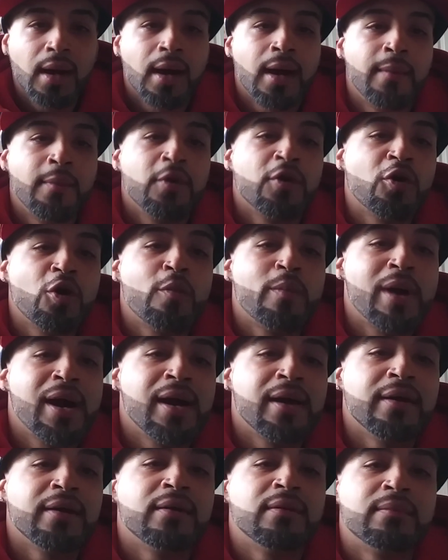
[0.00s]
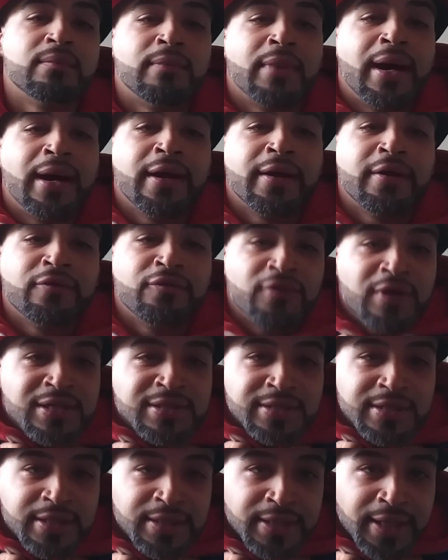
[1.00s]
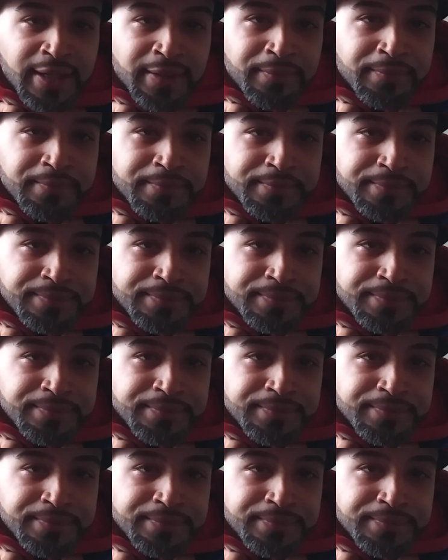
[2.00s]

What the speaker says: I'm gonna go by my wrestling name,